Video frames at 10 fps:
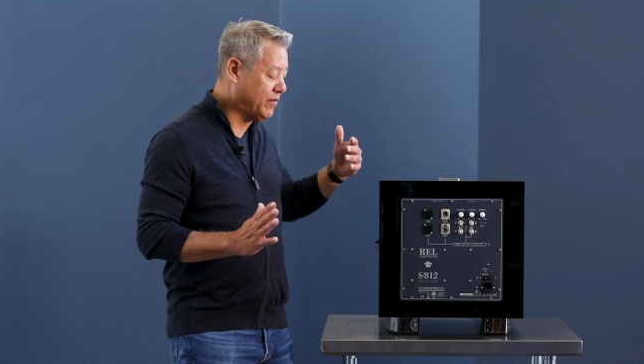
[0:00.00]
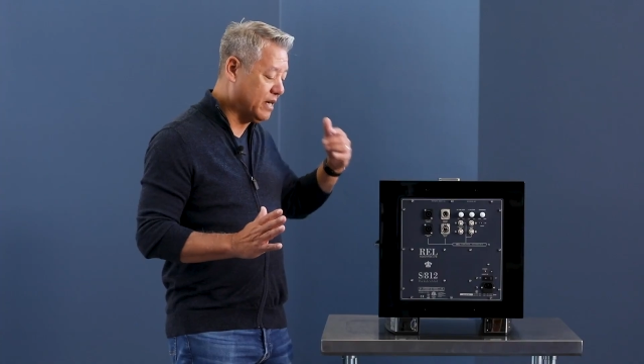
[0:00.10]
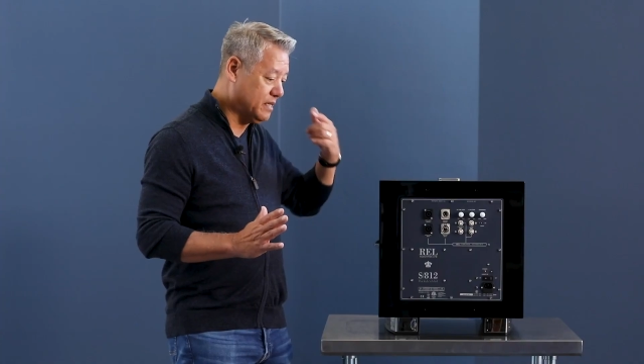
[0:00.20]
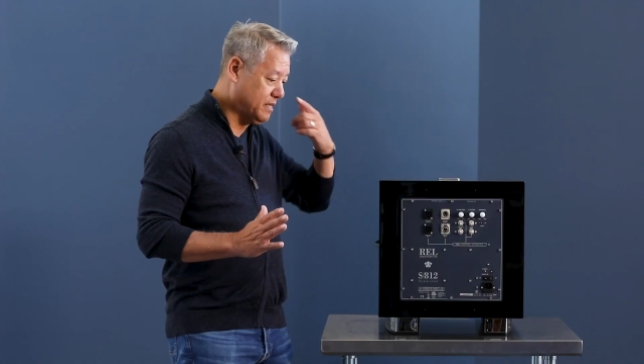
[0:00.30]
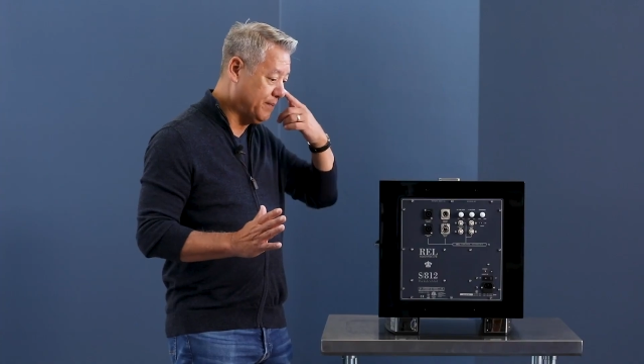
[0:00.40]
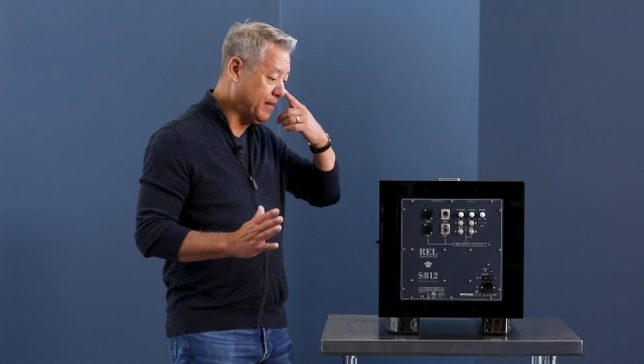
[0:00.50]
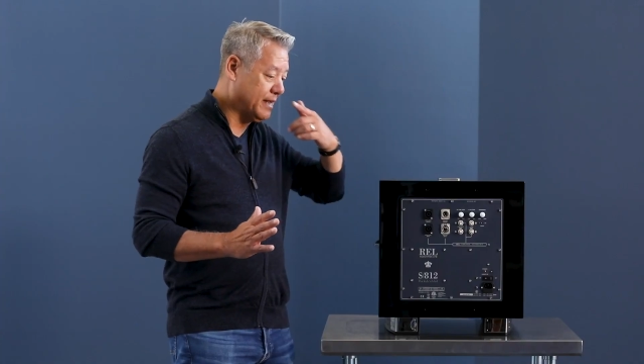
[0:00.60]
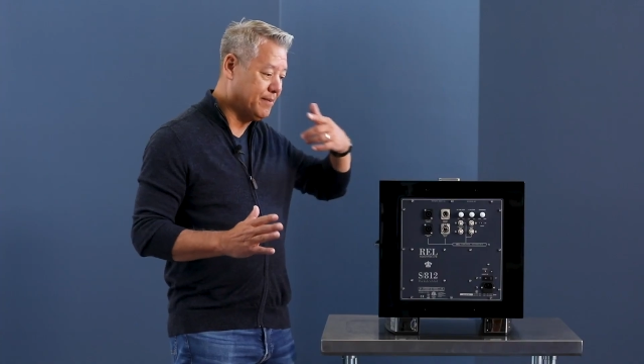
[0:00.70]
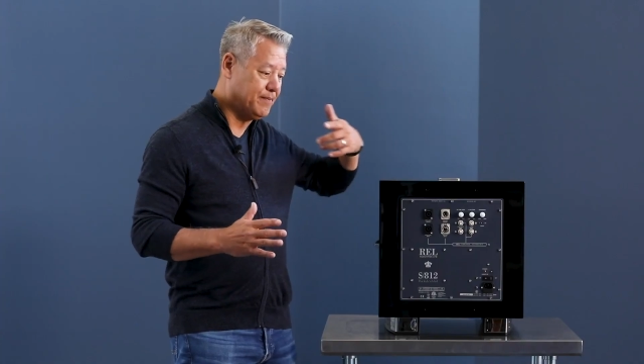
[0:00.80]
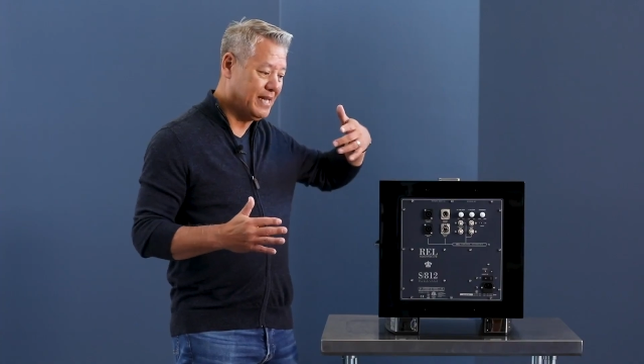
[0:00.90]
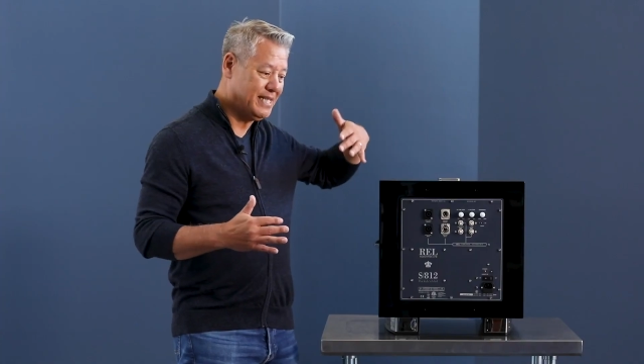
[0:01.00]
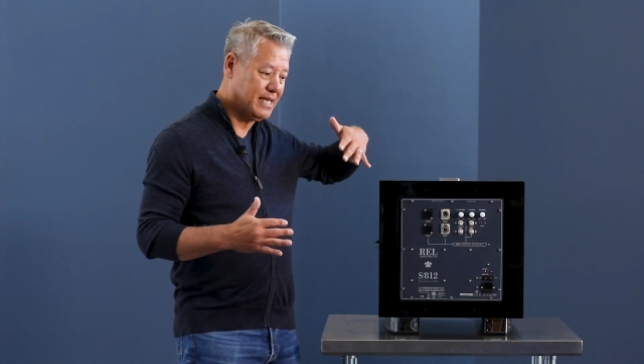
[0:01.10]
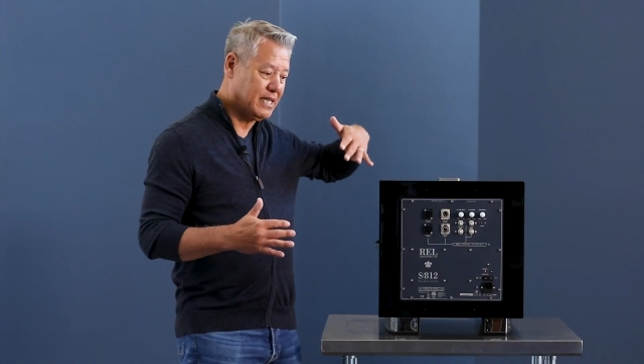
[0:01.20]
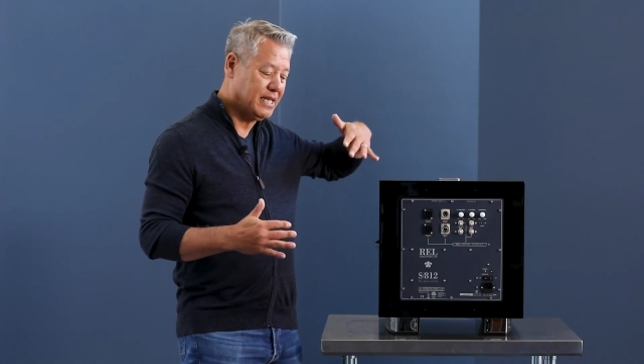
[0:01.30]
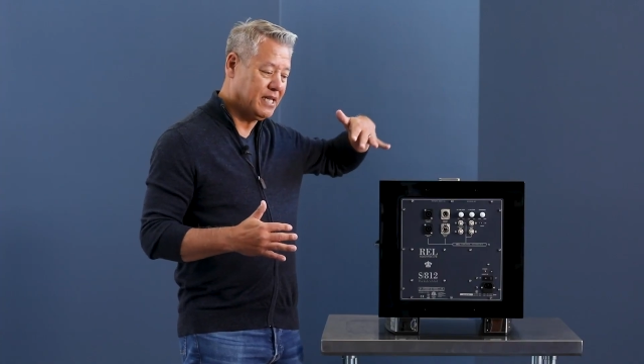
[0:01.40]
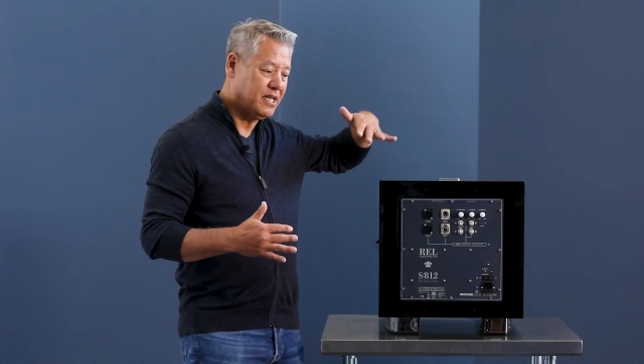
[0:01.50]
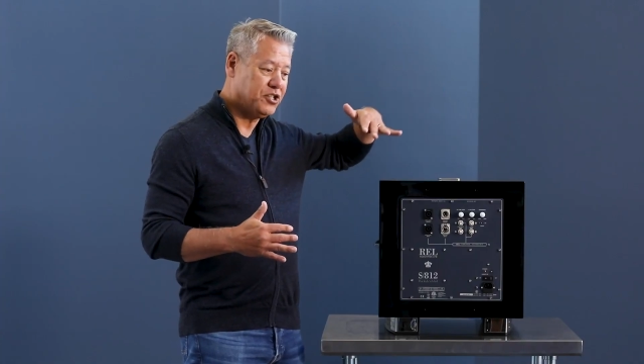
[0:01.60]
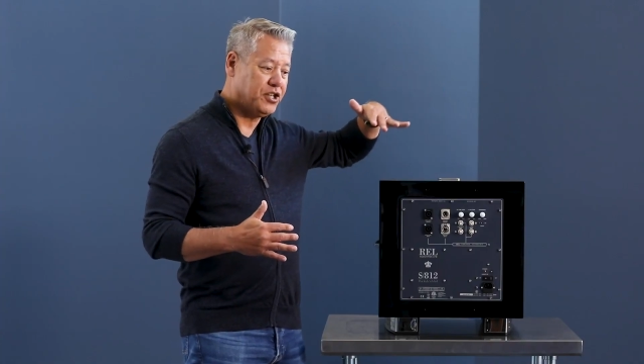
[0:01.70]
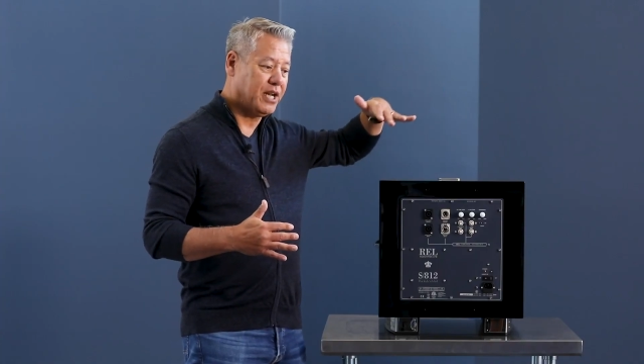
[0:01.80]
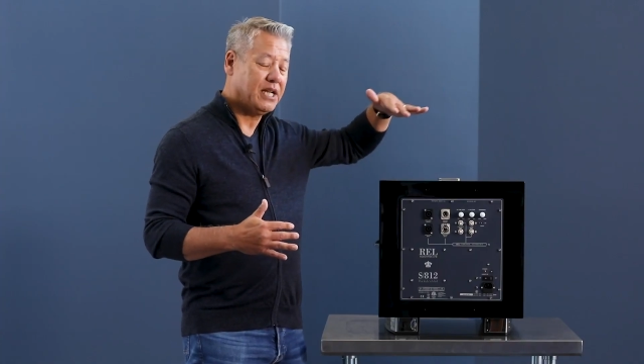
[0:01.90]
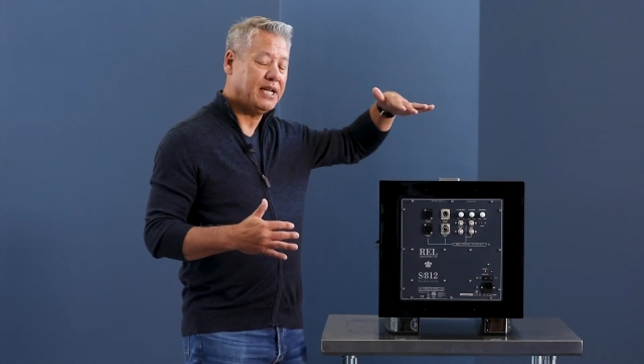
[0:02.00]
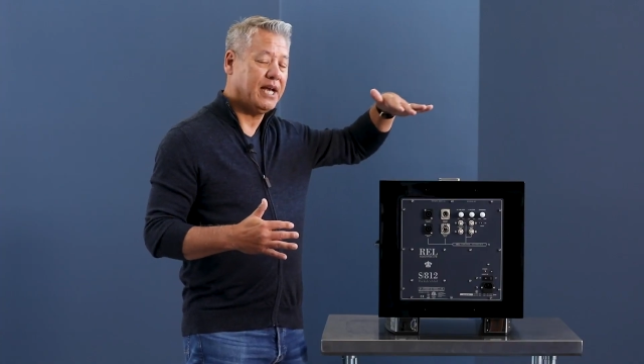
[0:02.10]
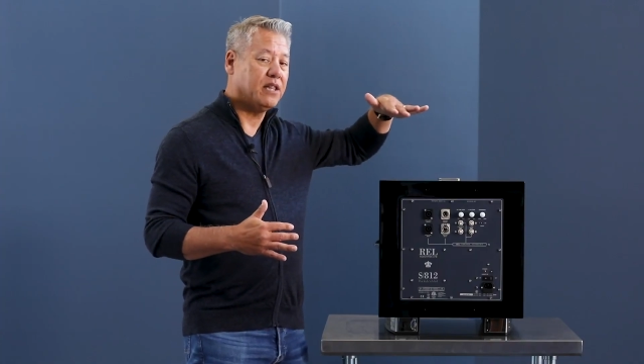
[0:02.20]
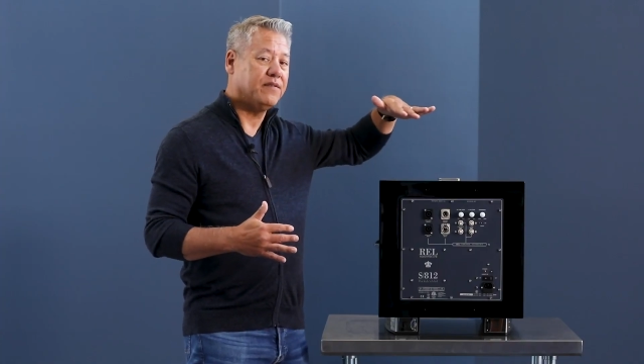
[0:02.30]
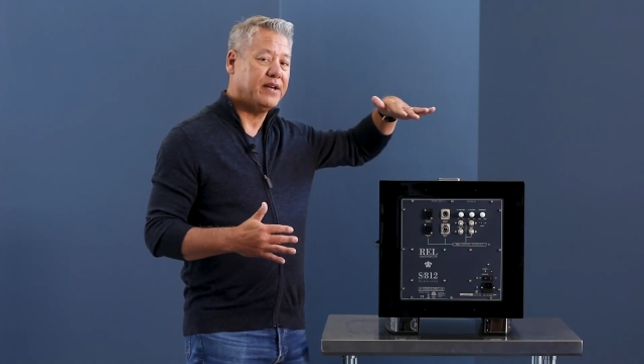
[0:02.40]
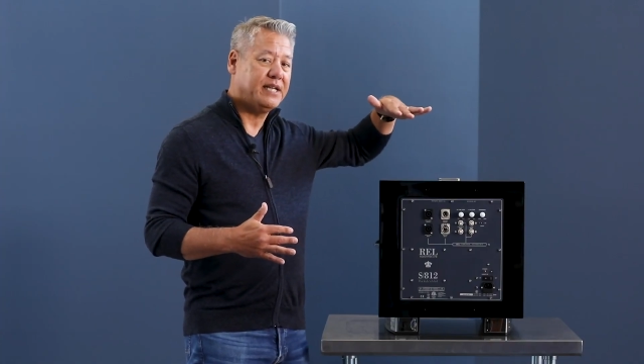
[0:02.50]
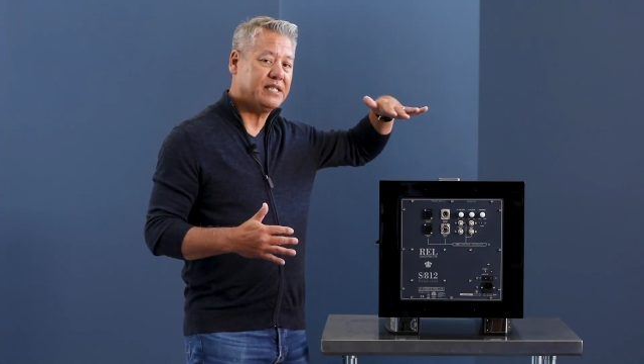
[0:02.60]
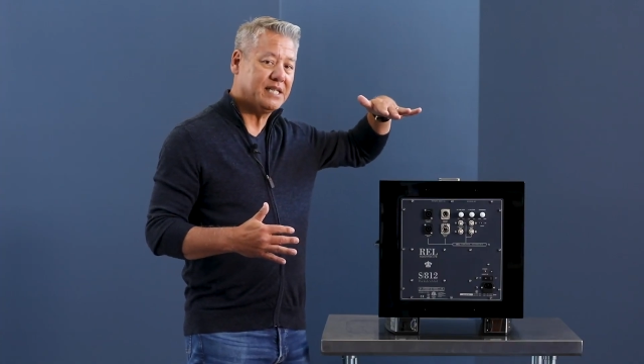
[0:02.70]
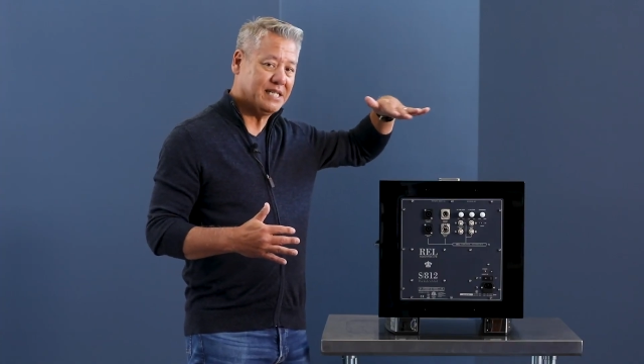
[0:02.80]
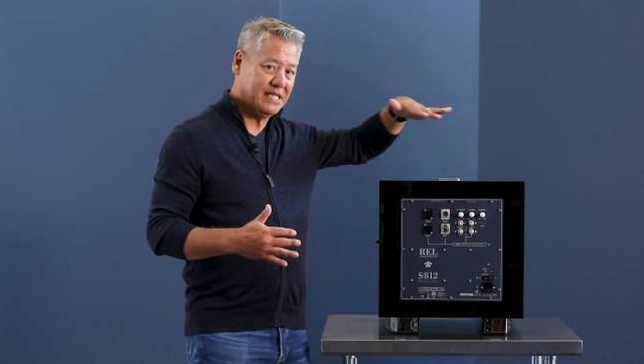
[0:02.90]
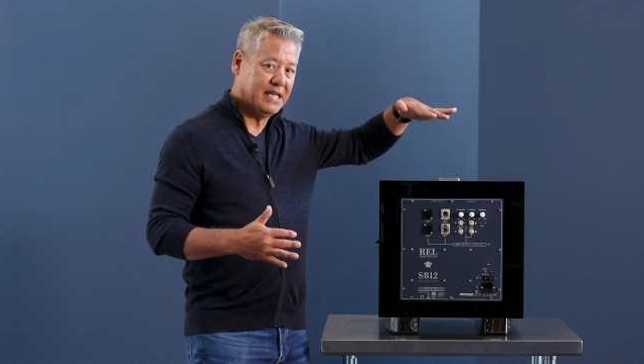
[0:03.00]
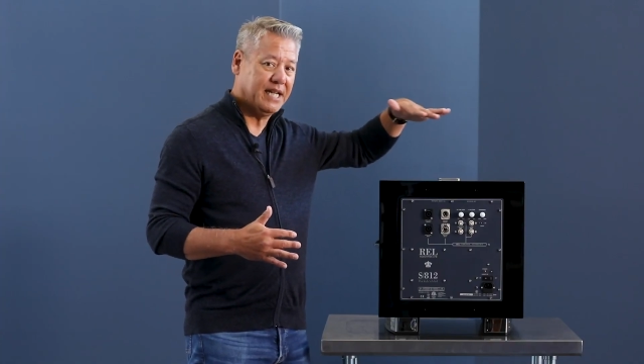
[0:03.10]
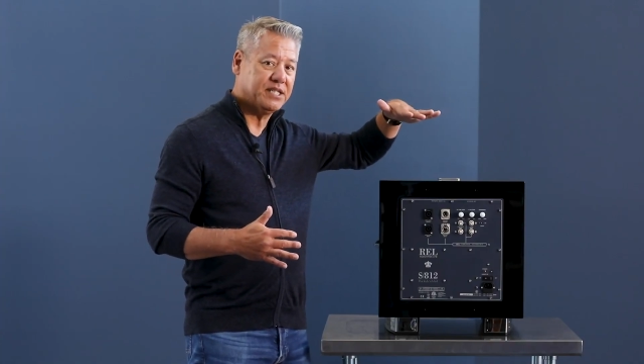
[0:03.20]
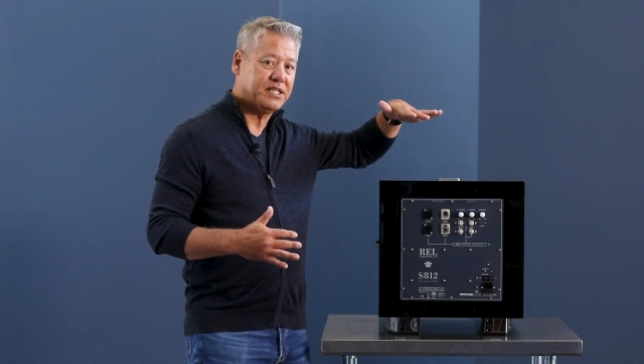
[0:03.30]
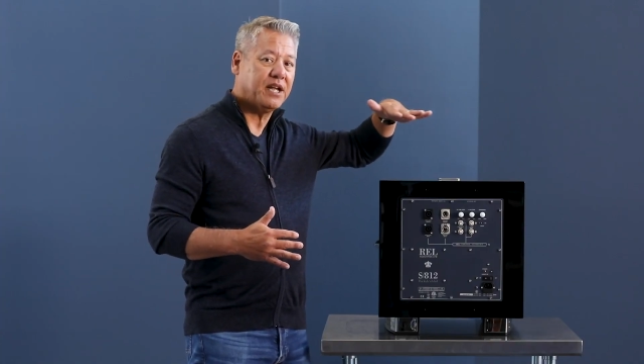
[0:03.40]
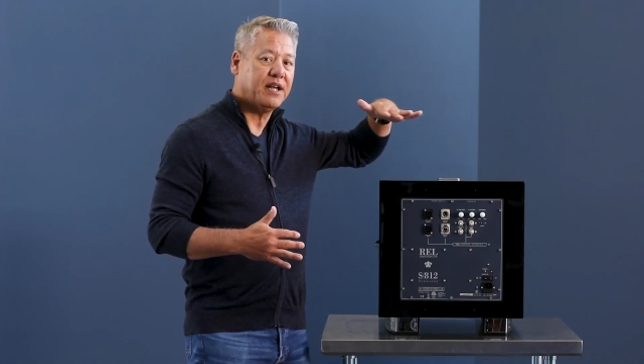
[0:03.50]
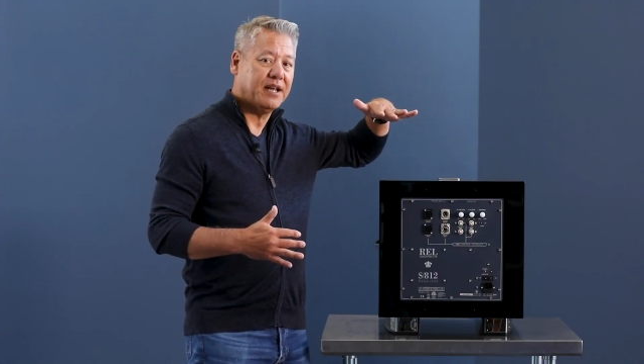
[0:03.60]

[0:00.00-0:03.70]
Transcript: We've got something that basically gently elevates and extends